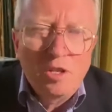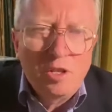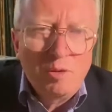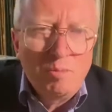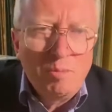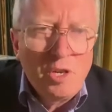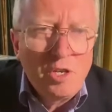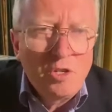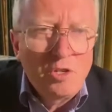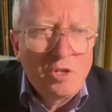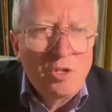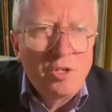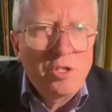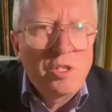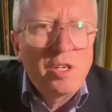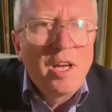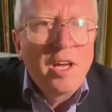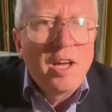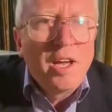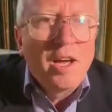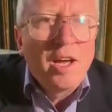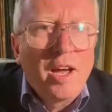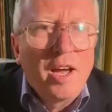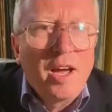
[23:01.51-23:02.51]
of the measures
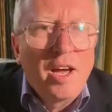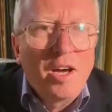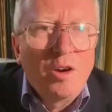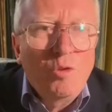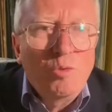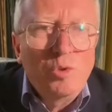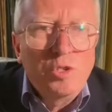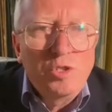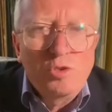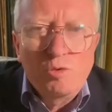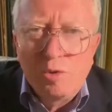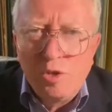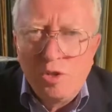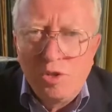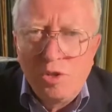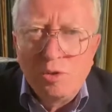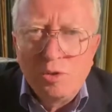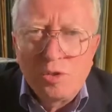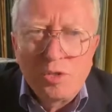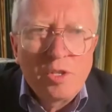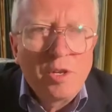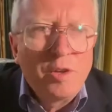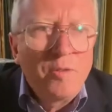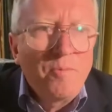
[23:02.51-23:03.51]
was
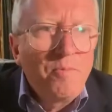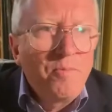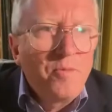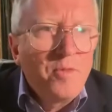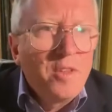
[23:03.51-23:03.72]
reduced,